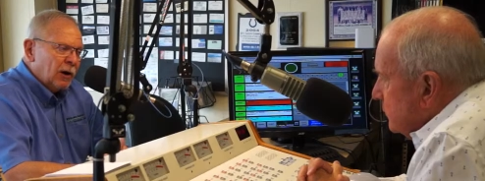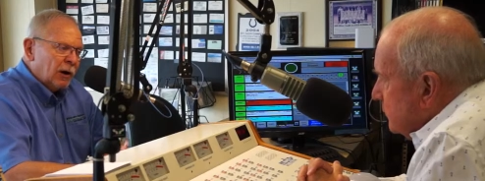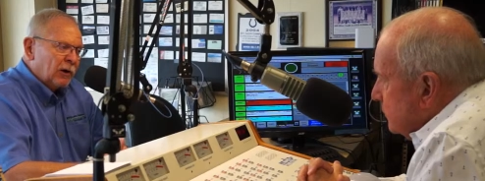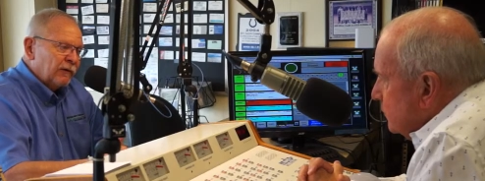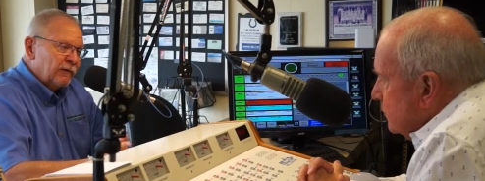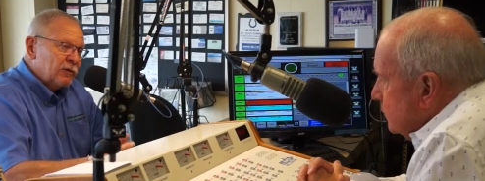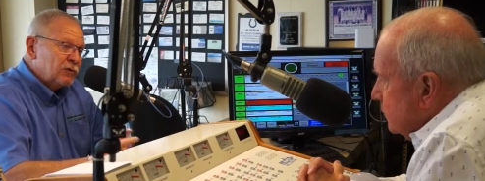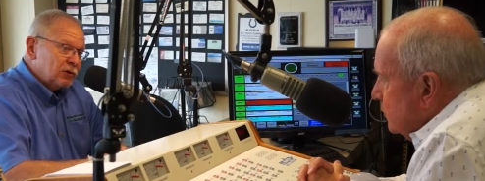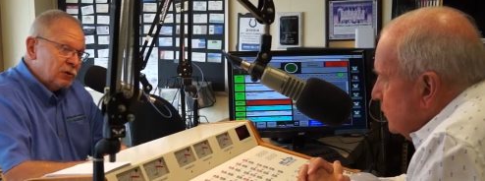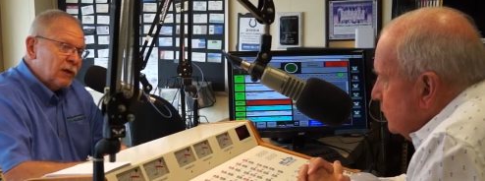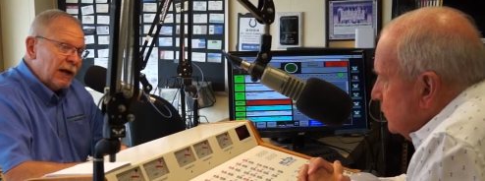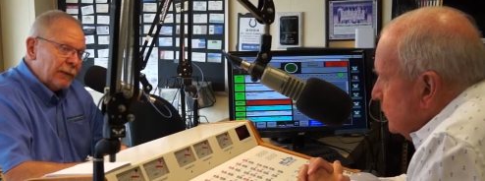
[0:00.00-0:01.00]
Speaker 1: or if you
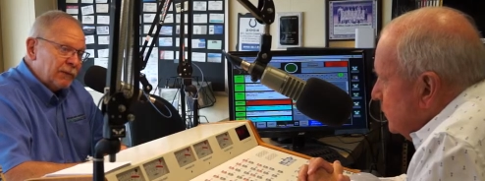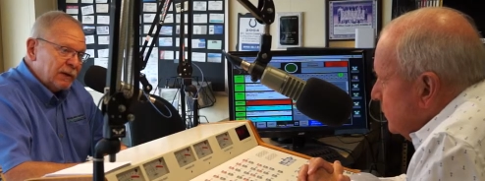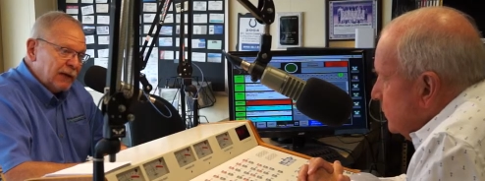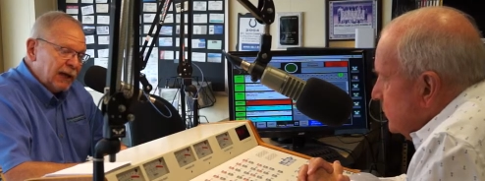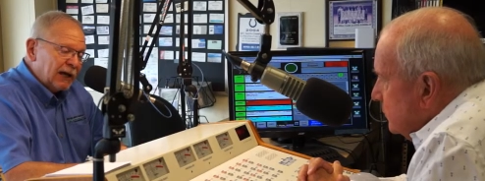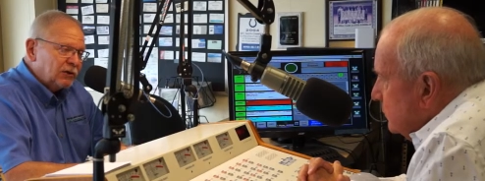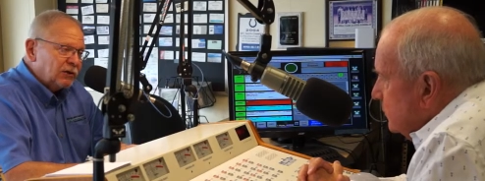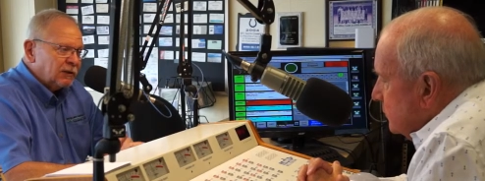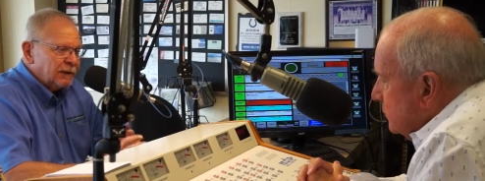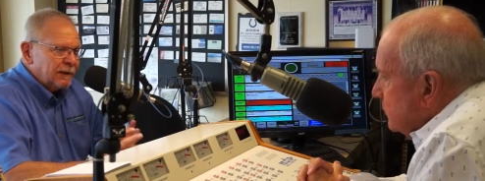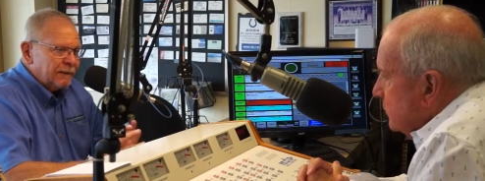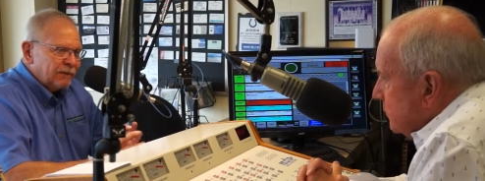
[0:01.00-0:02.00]
do happen to catch
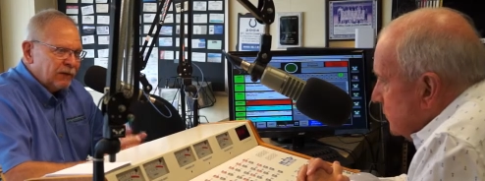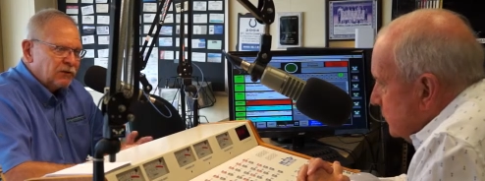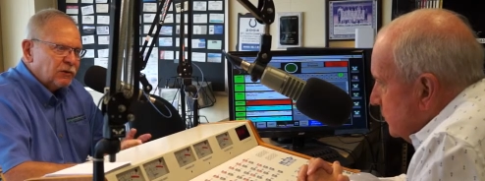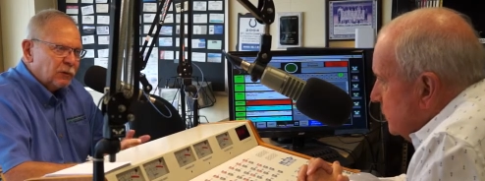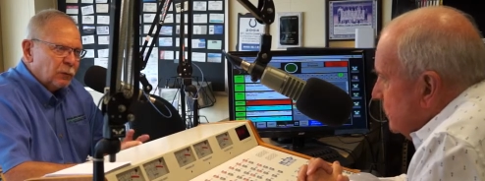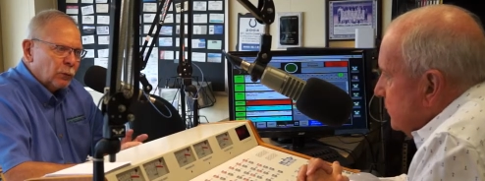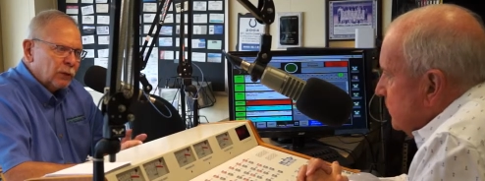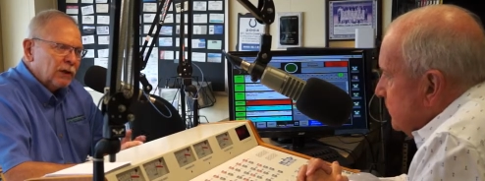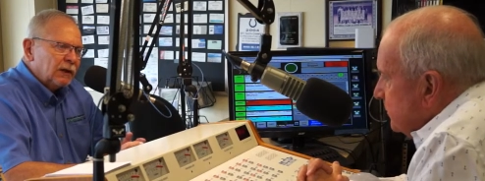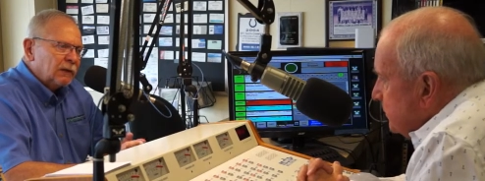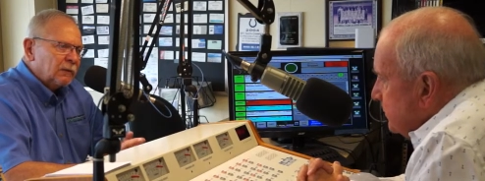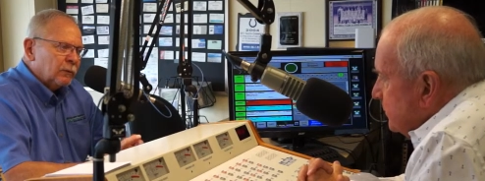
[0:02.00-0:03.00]
it, it's going to
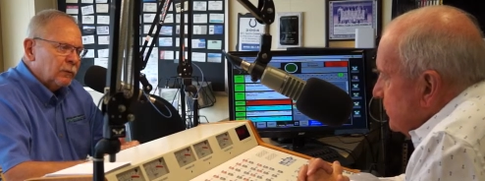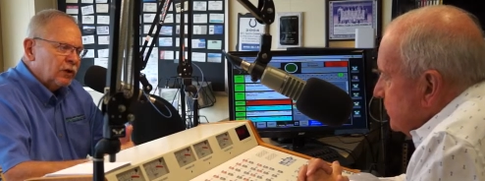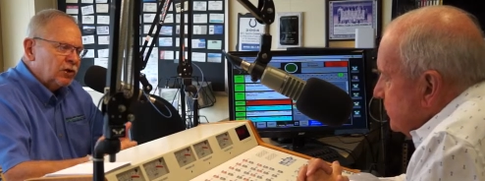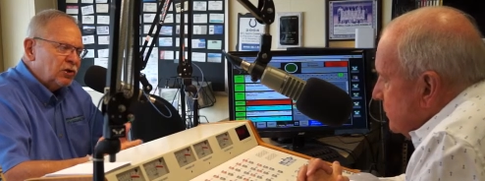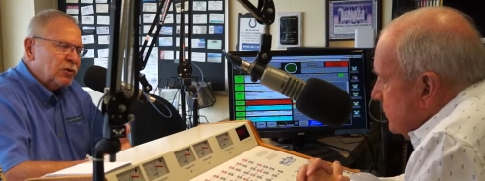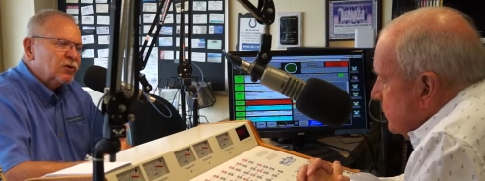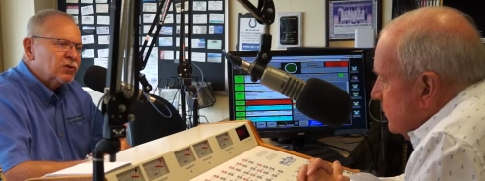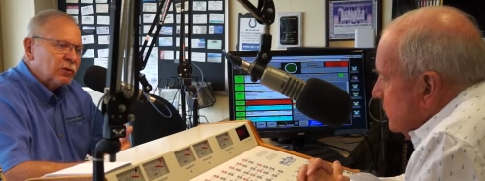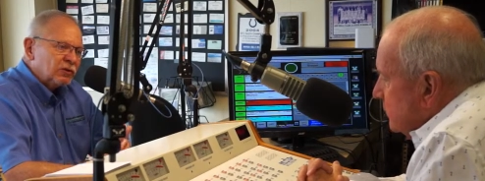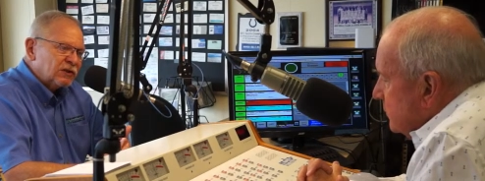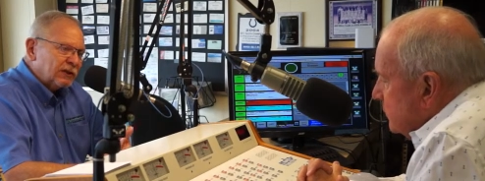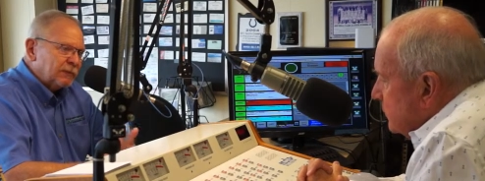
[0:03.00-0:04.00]
really reduce
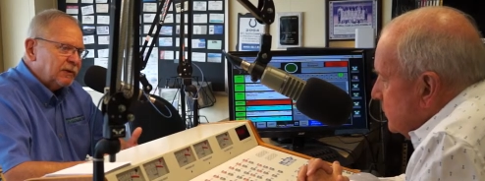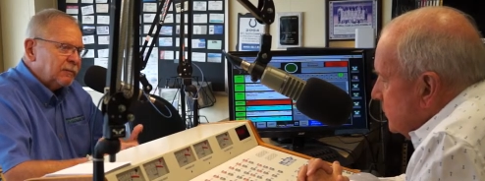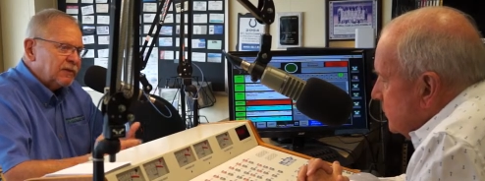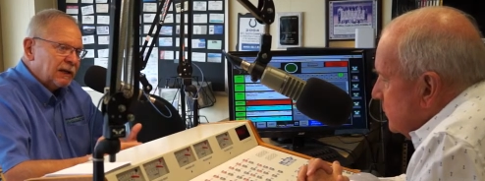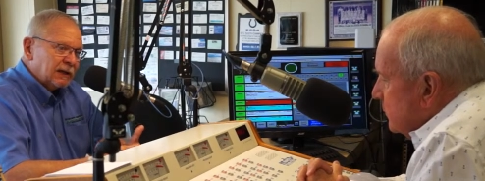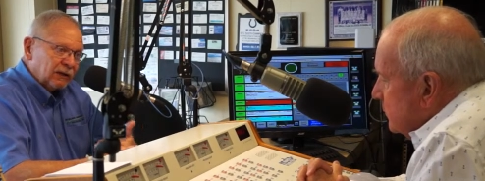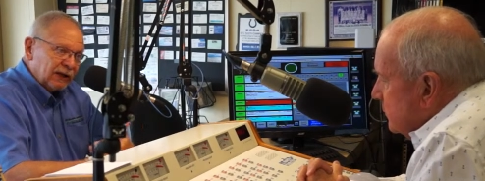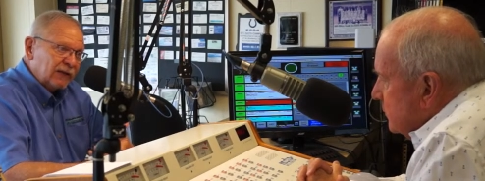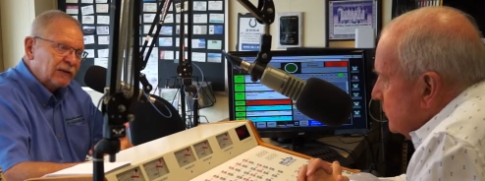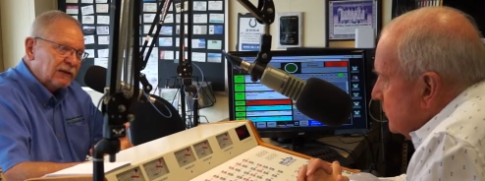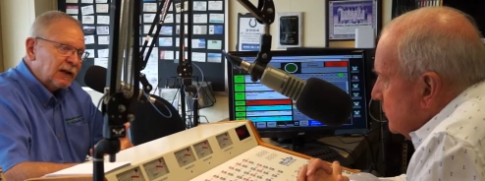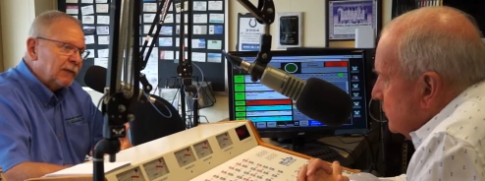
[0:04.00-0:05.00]
those symptoms and the
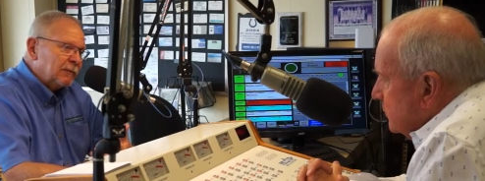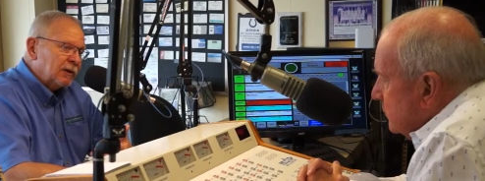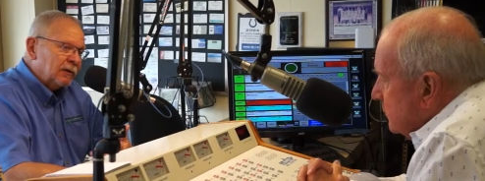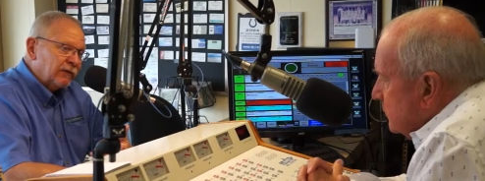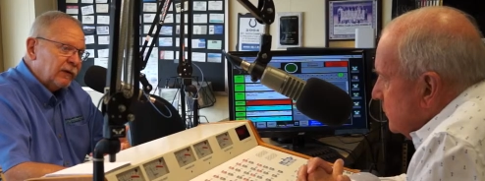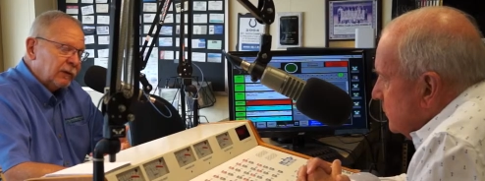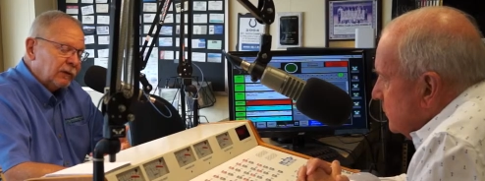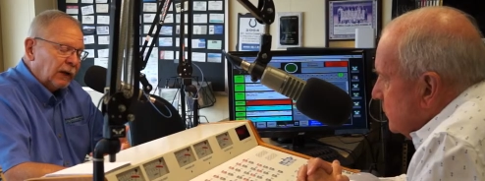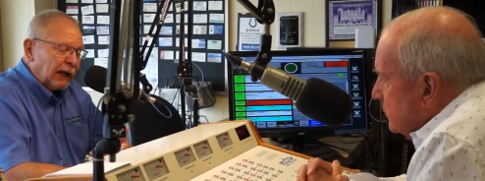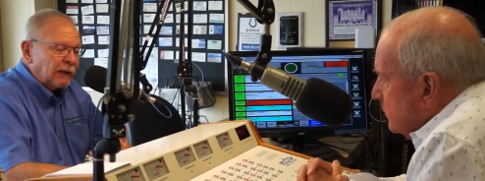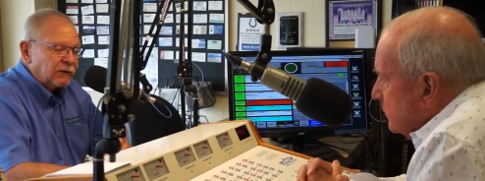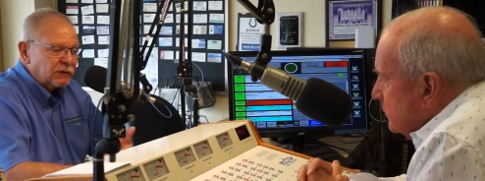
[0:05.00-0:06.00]
length of time that you're feeling
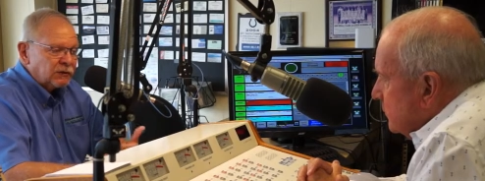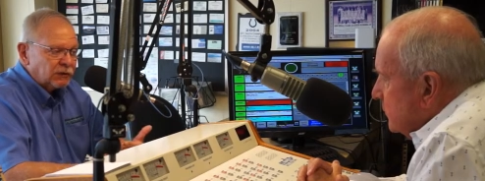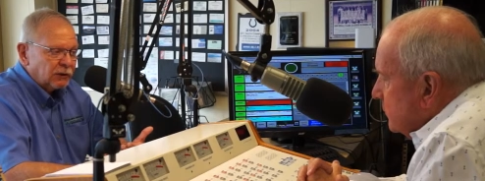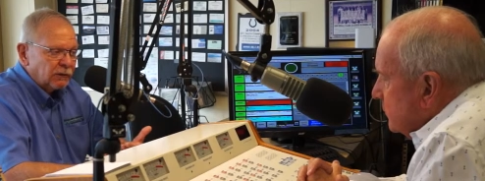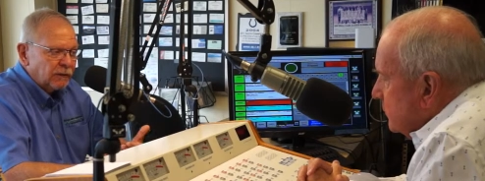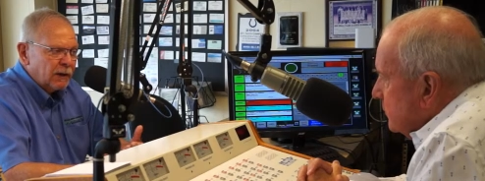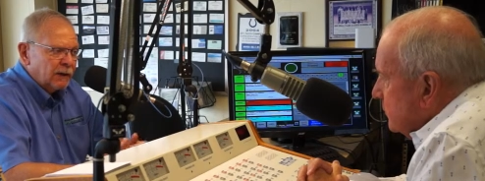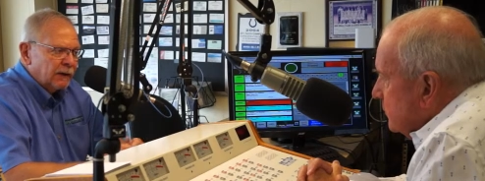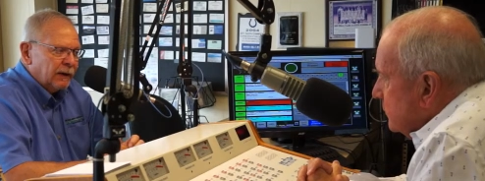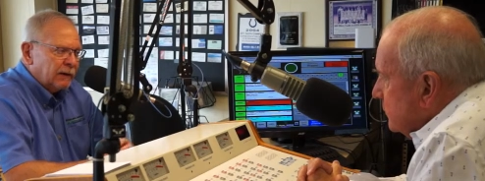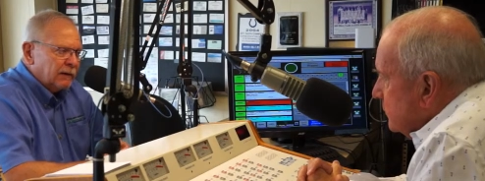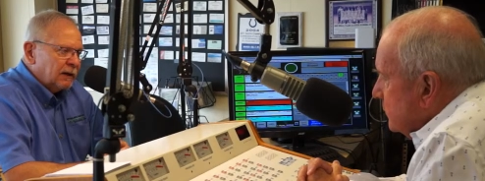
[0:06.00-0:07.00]
lousy. So
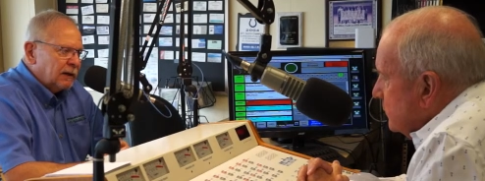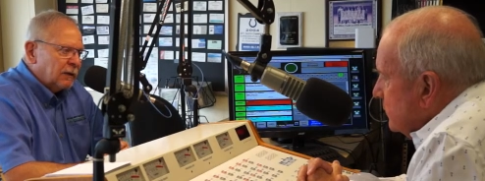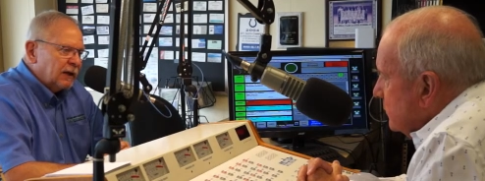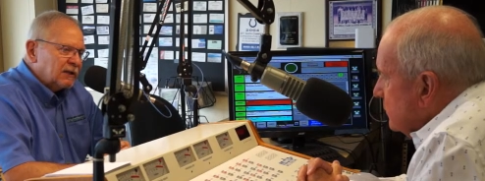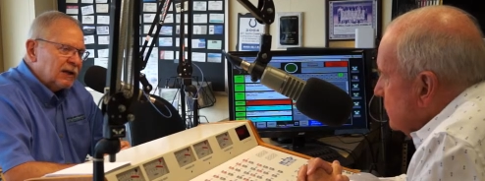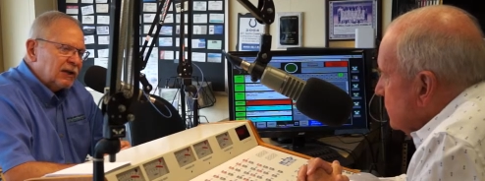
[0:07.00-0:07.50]
you know, as it